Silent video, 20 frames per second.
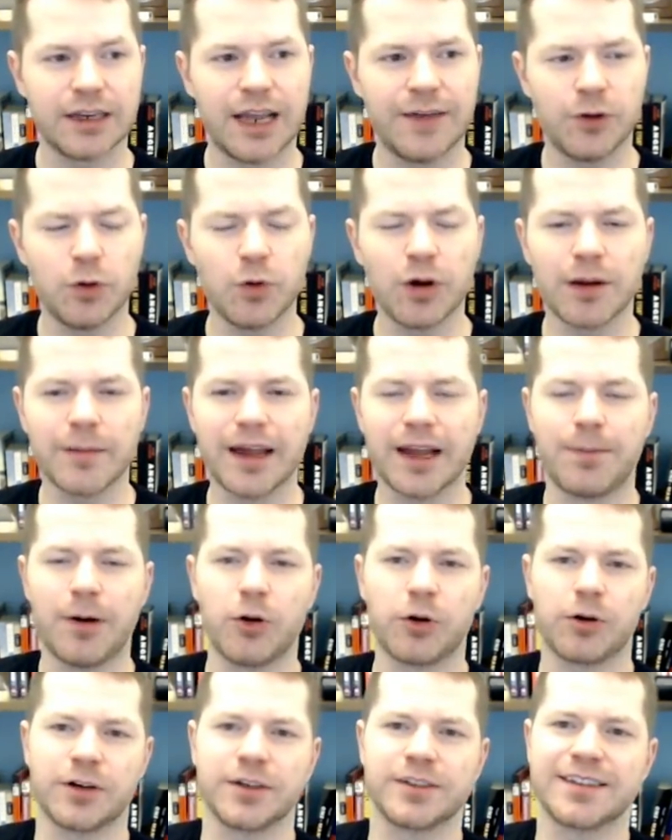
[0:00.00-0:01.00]
If you want to make
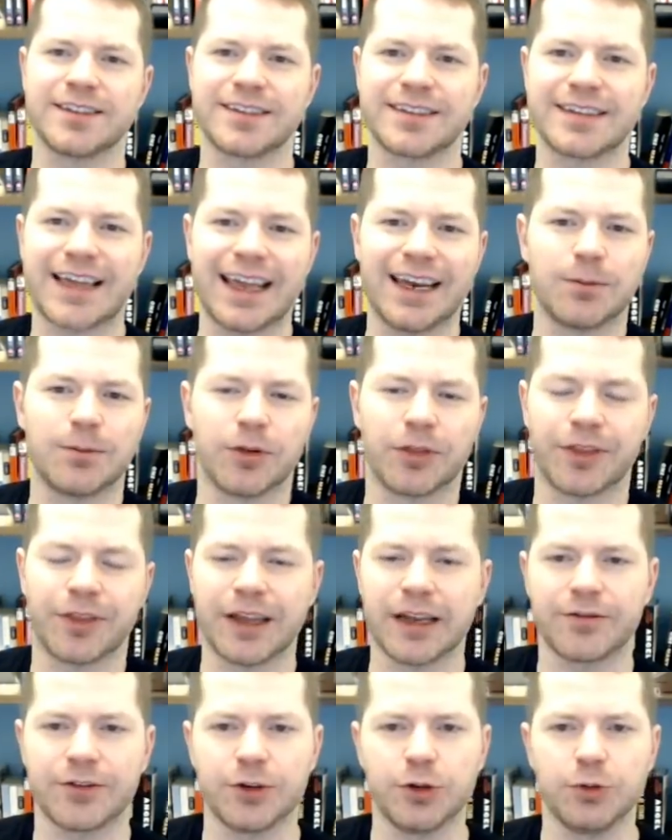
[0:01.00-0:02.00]
poker a sustainable
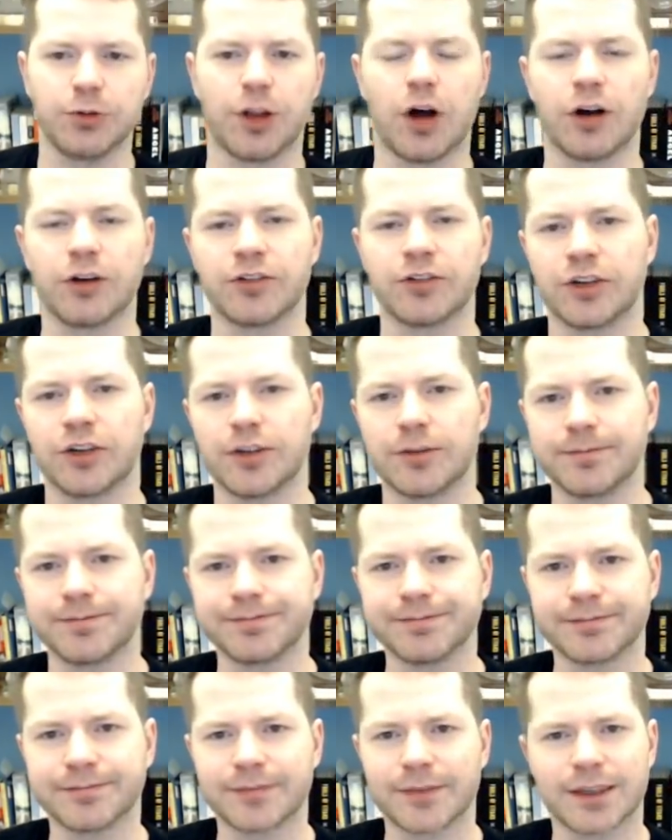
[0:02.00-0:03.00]
thing for you long
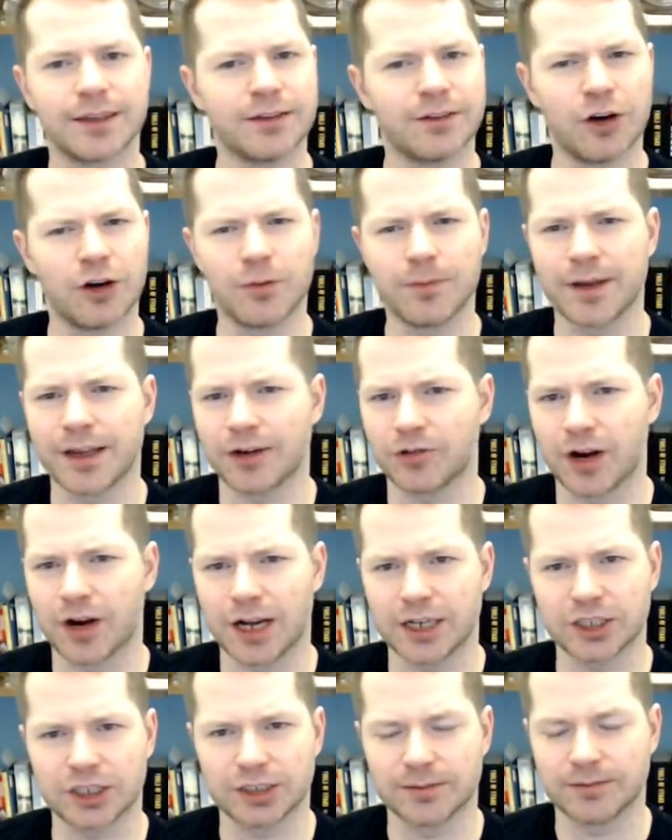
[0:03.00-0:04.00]
term, don't be in a
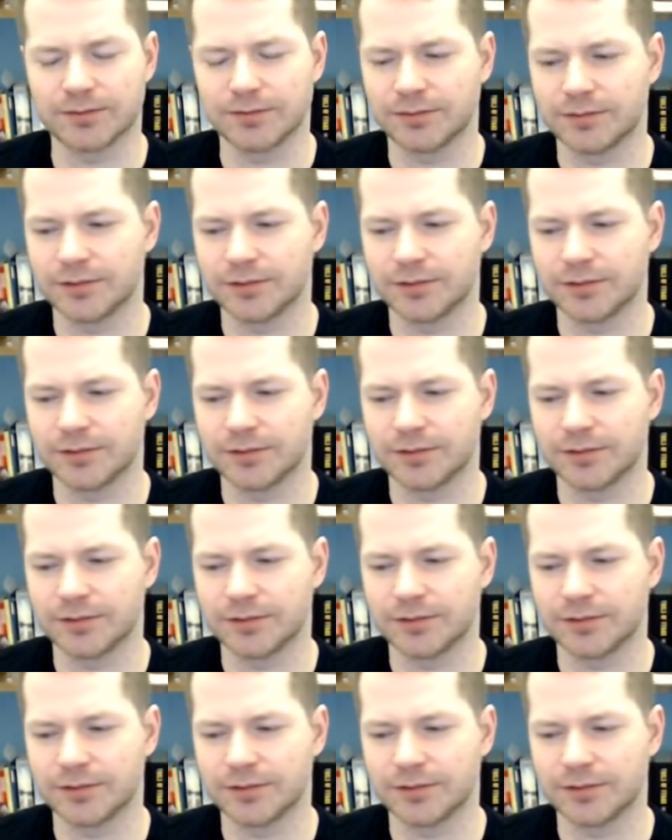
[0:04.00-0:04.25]
rush.